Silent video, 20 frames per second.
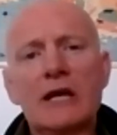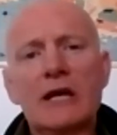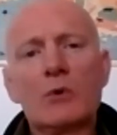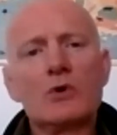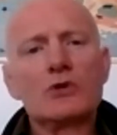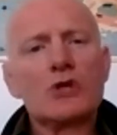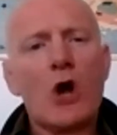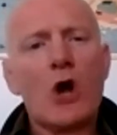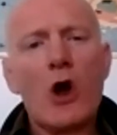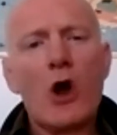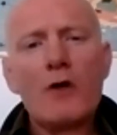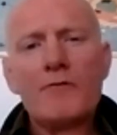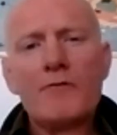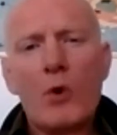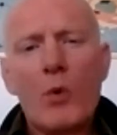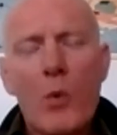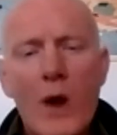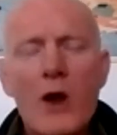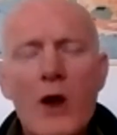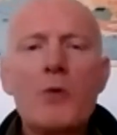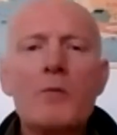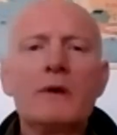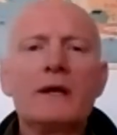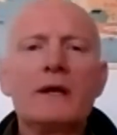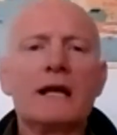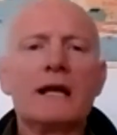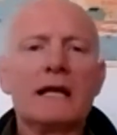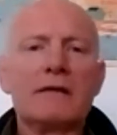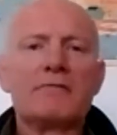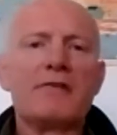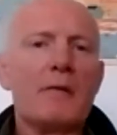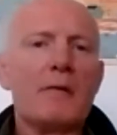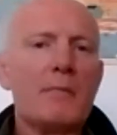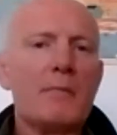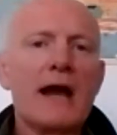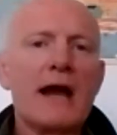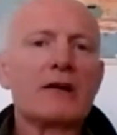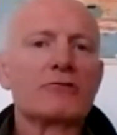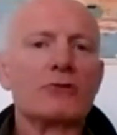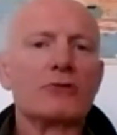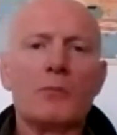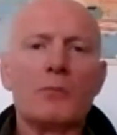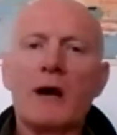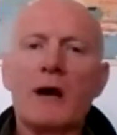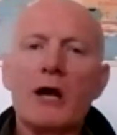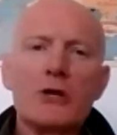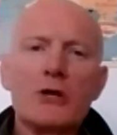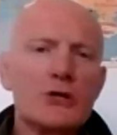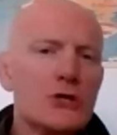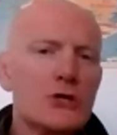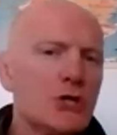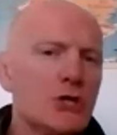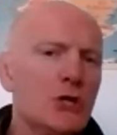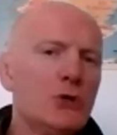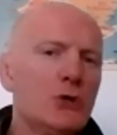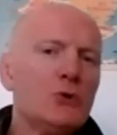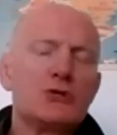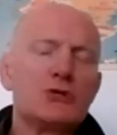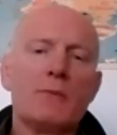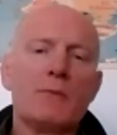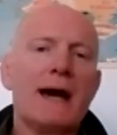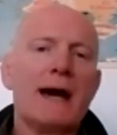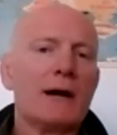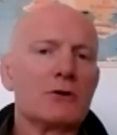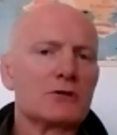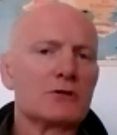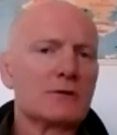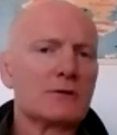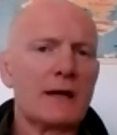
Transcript: it was overwhelmingly for Macron by a huge amount.